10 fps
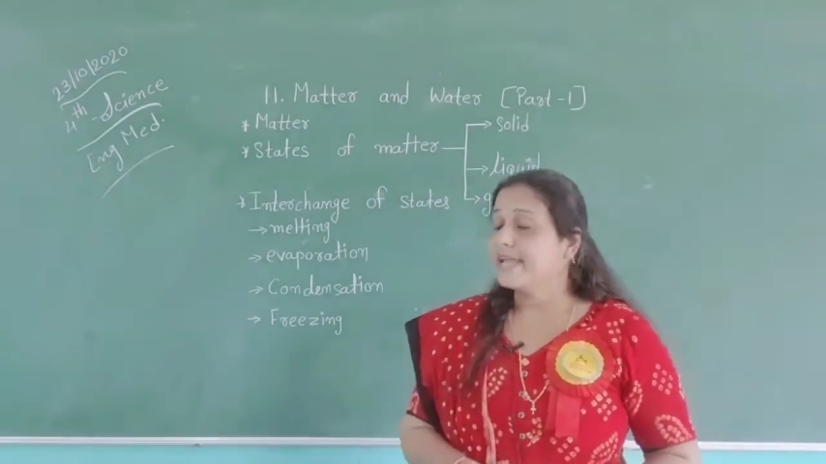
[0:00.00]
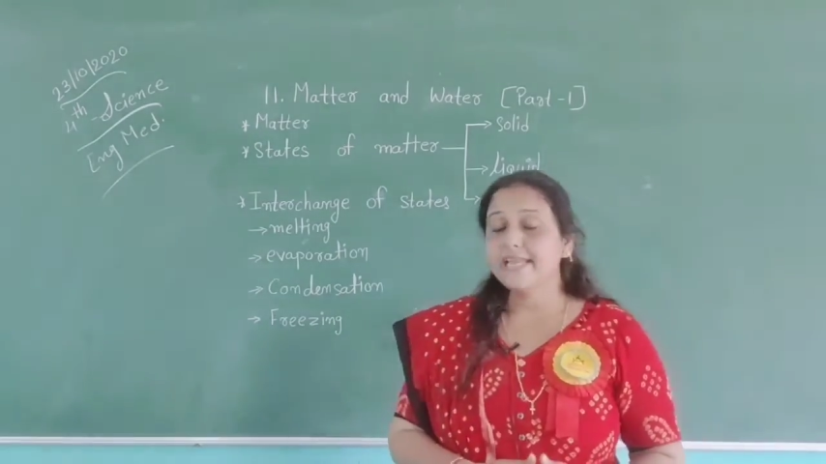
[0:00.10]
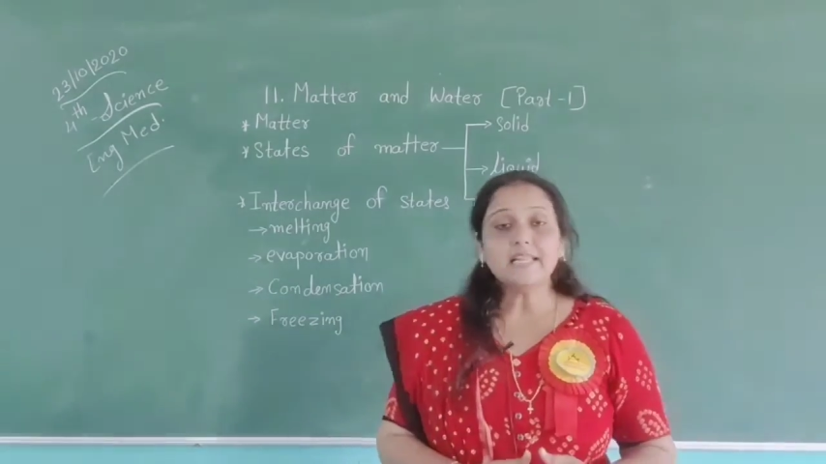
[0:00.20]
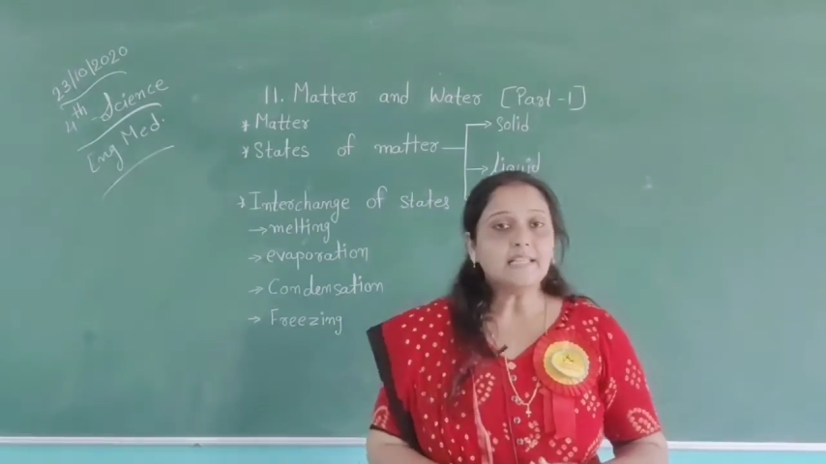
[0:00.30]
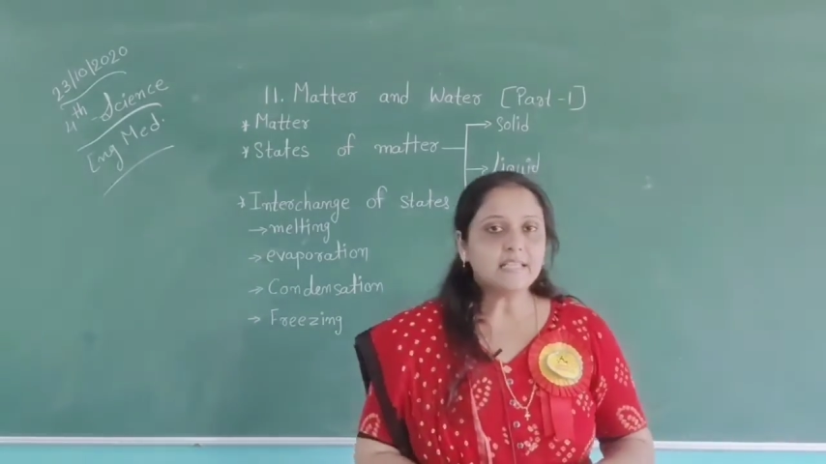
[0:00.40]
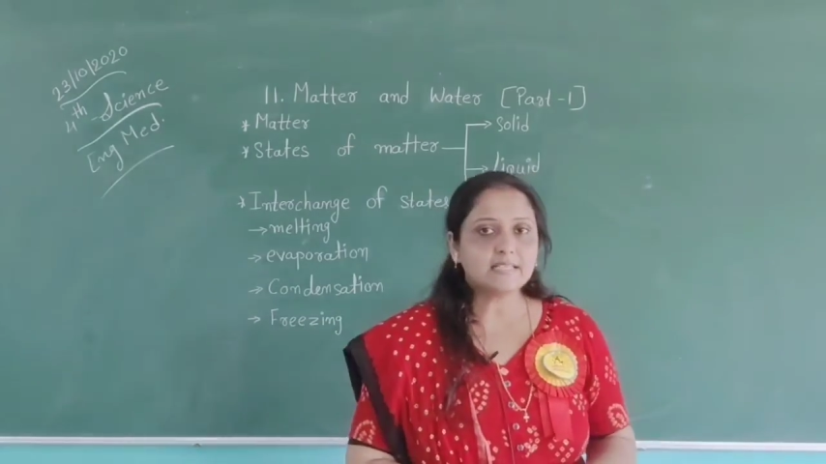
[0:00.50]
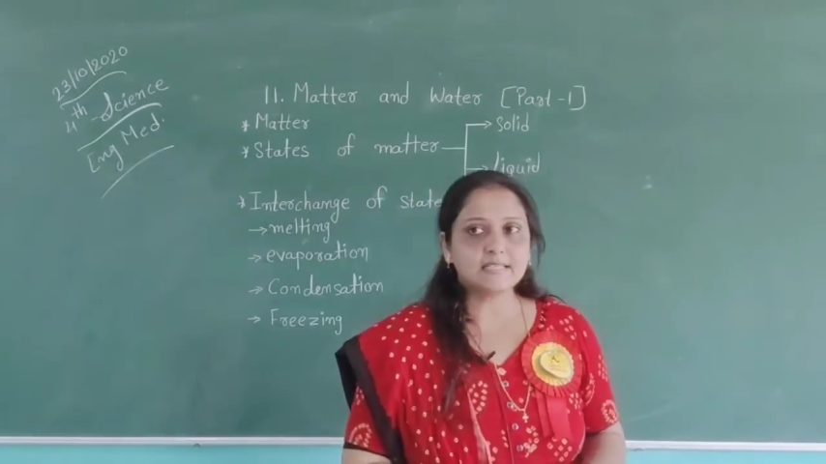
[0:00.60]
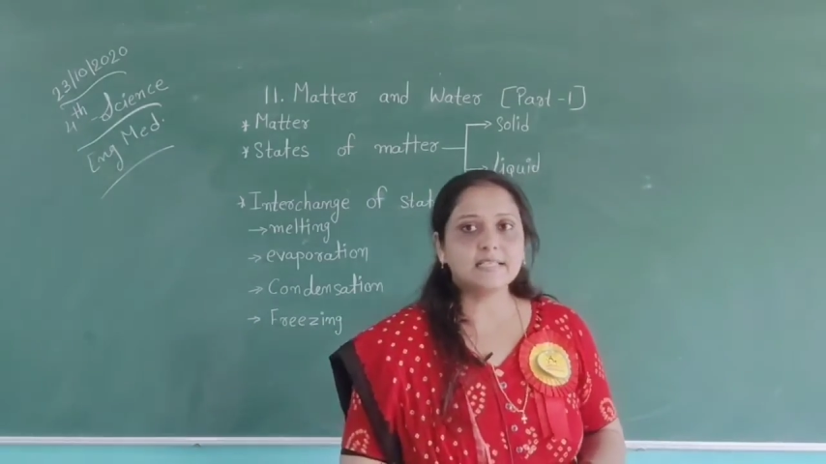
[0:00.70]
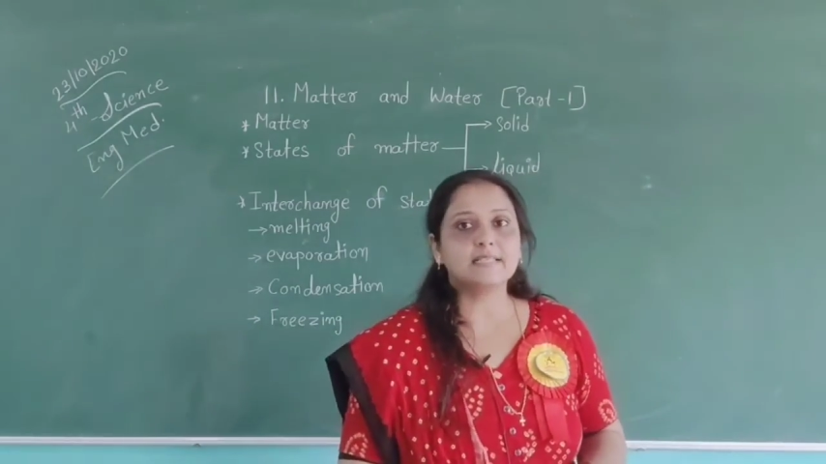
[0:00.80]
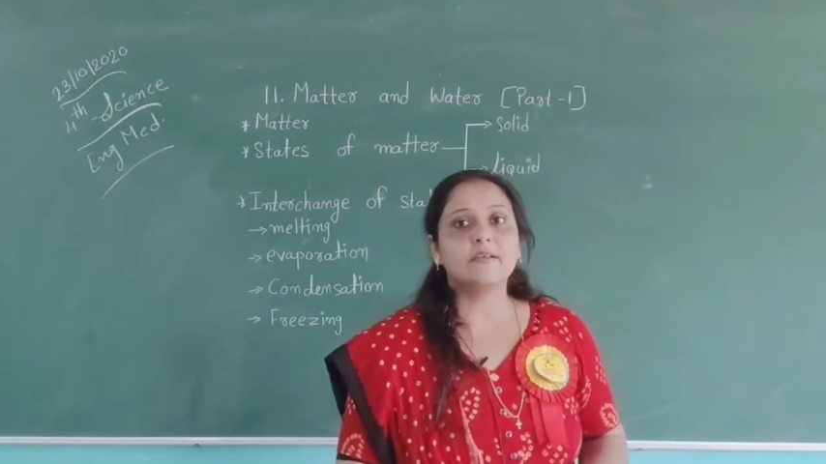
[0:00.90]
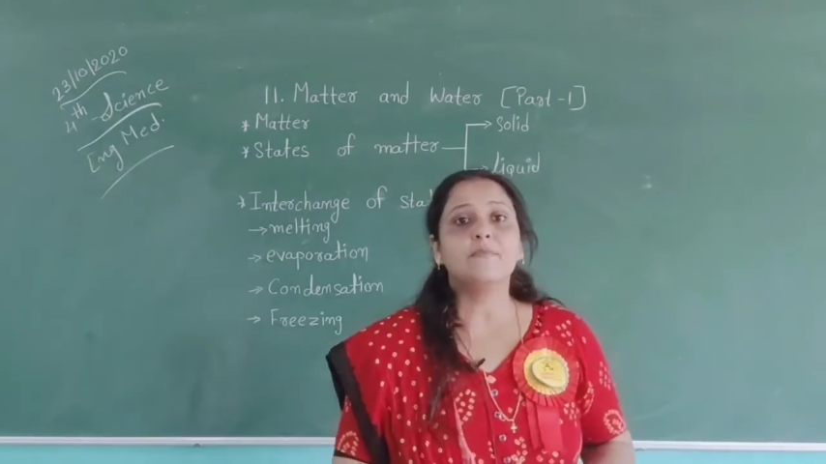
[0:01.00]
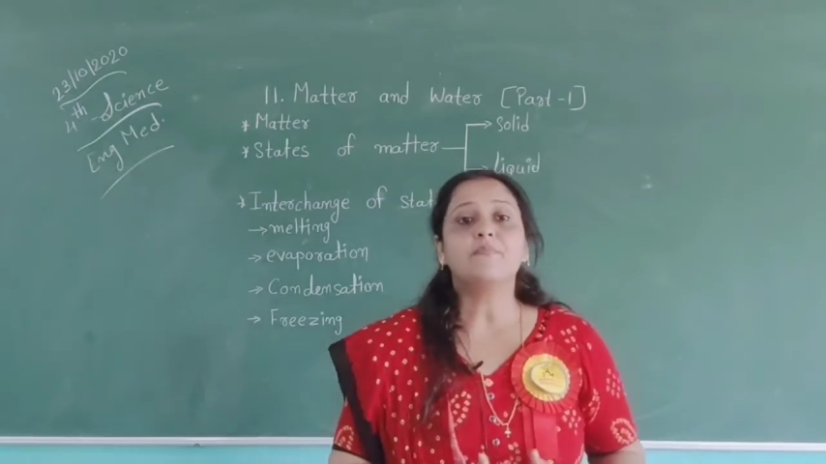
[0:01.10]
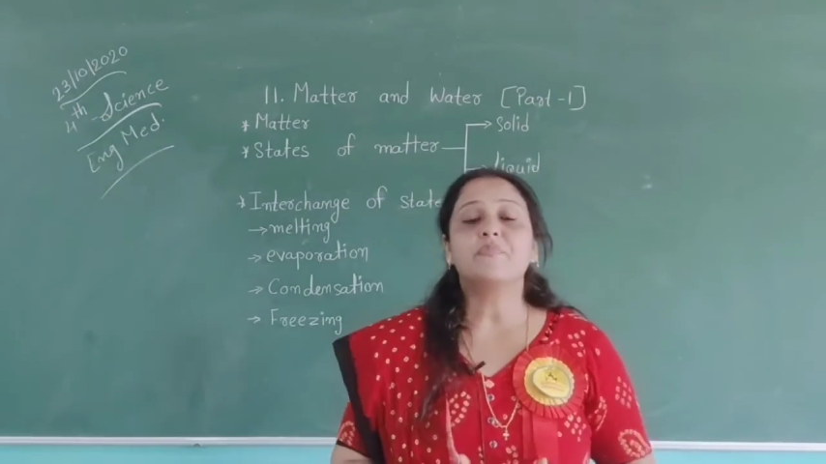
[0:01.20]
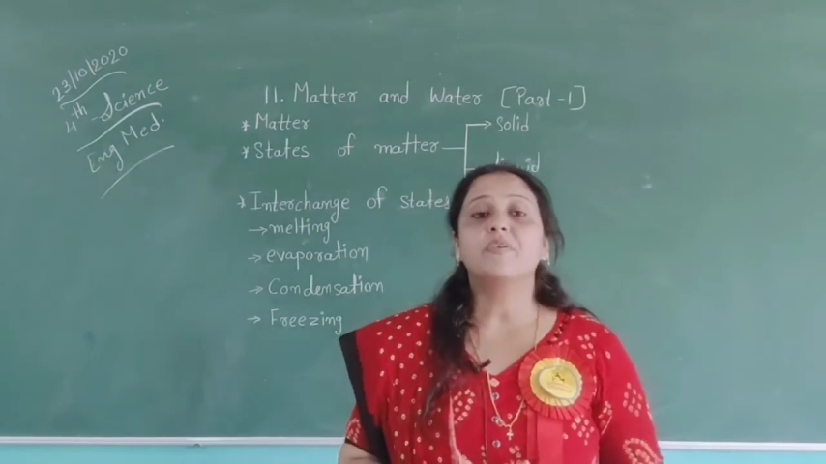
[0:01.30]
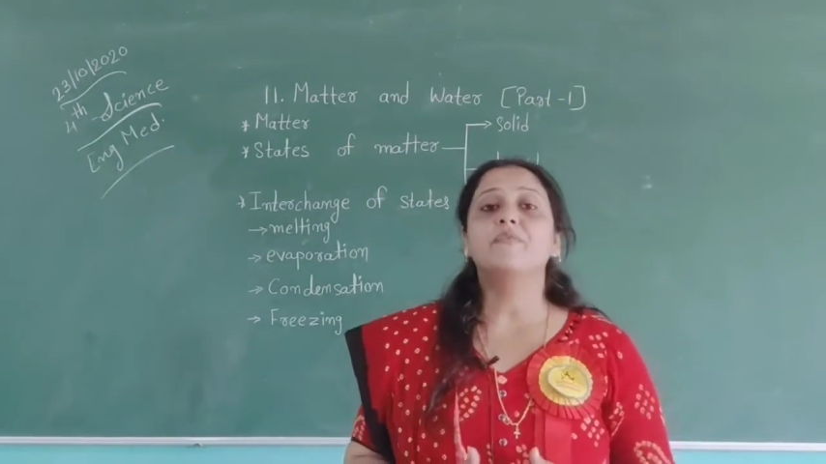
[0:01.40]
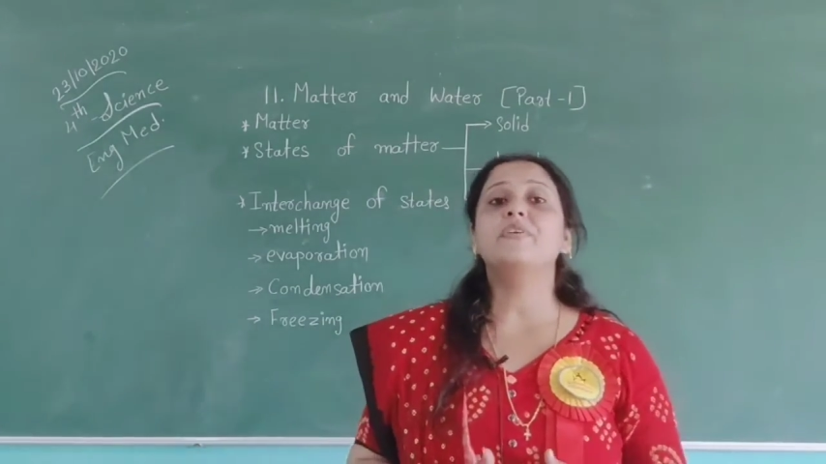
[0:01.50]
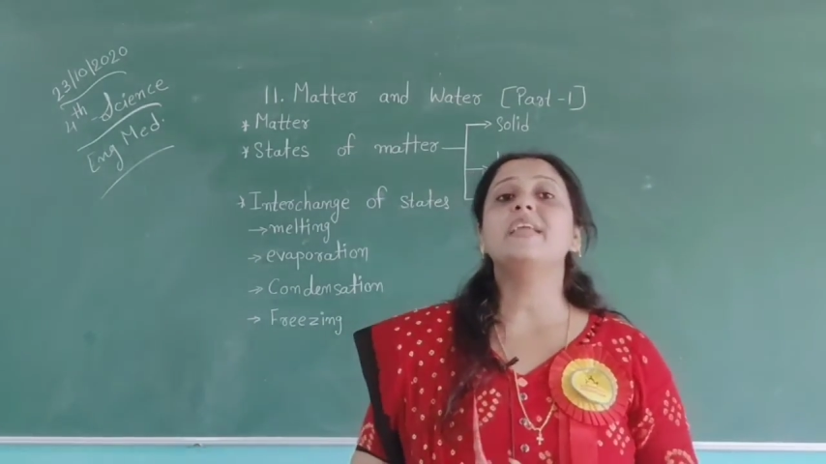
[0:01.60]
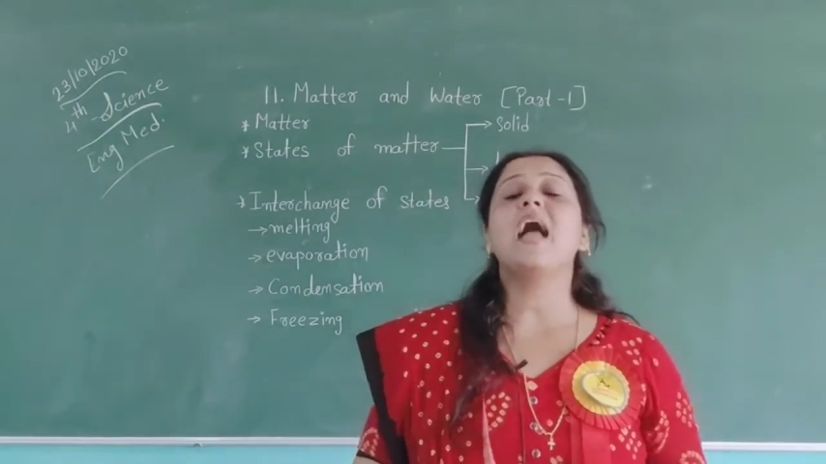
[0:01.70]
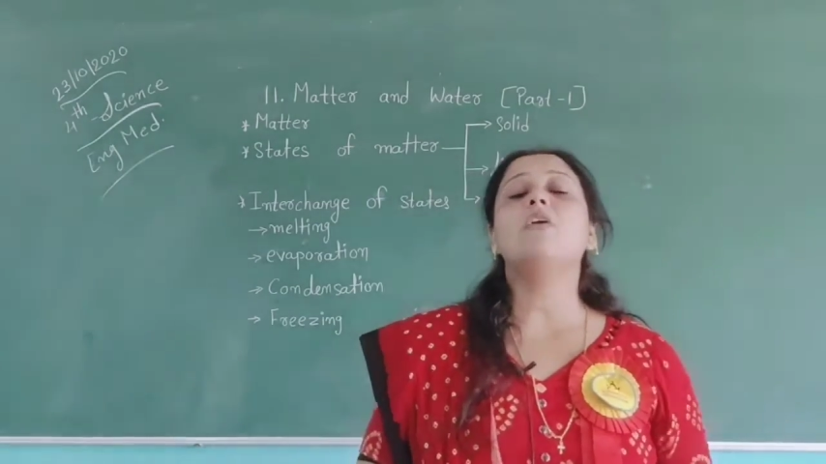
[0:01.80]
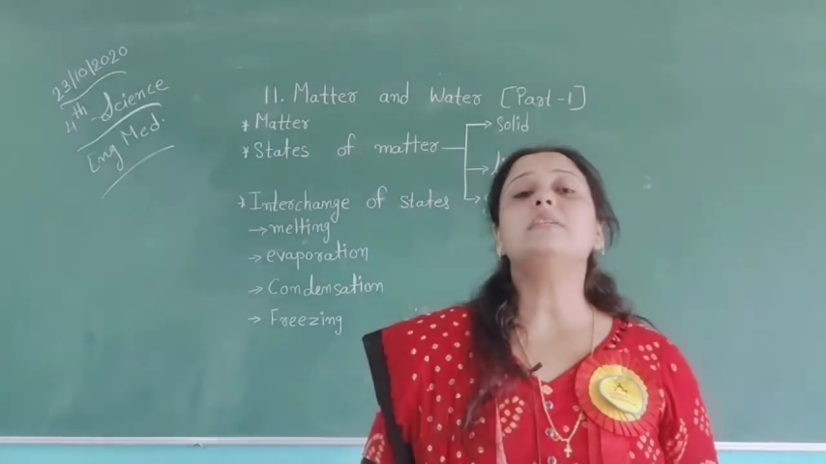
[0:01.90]
in this session we
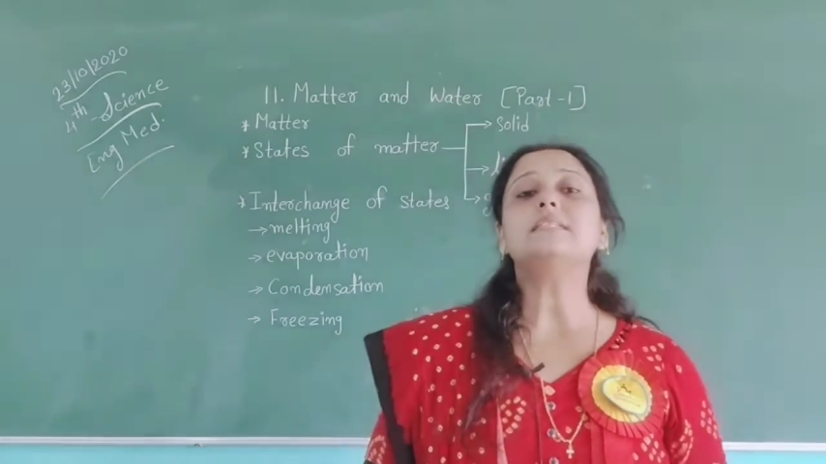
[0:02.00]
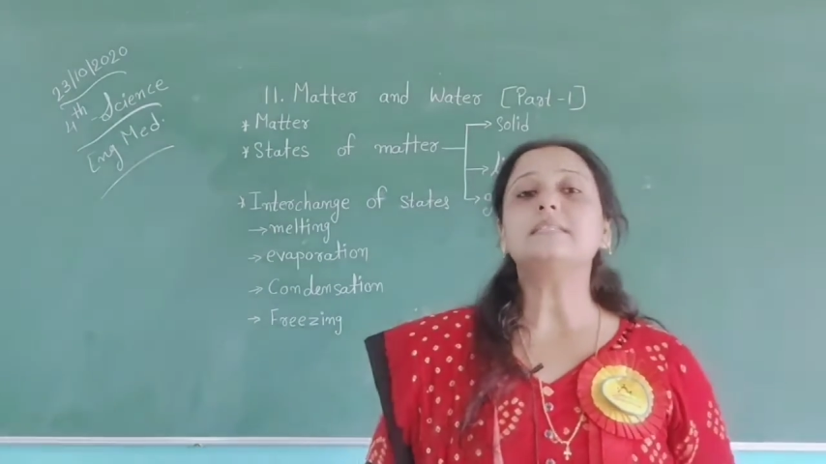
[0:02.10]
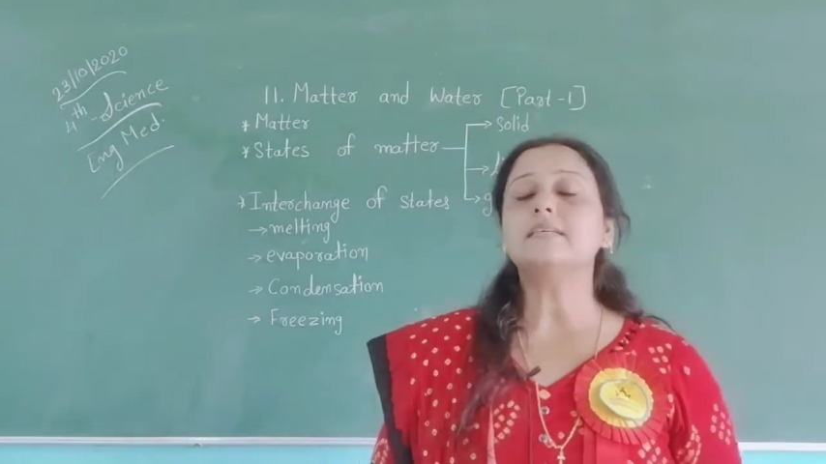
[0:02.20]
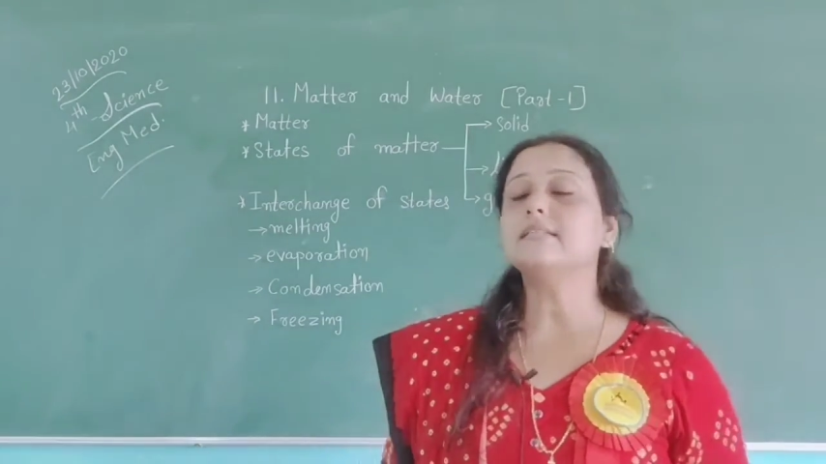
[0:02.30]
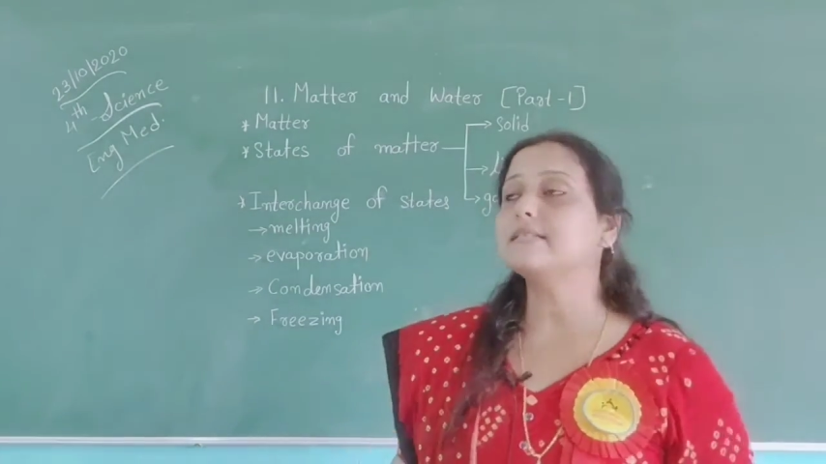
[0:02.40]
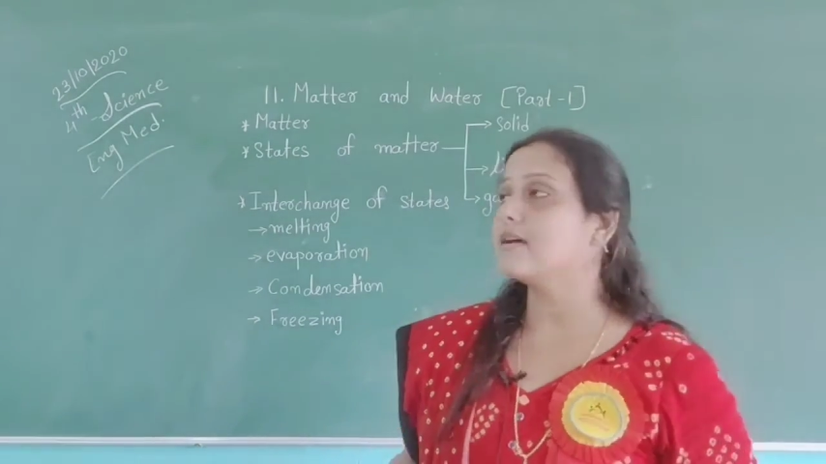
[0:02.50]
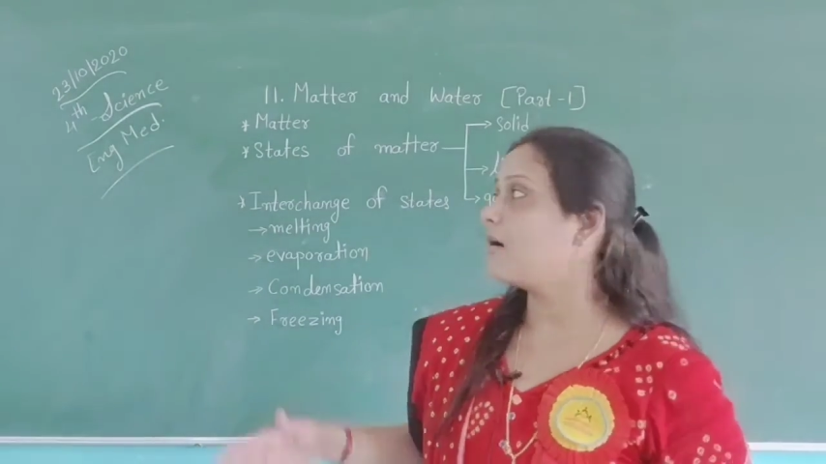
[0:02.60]
have discussed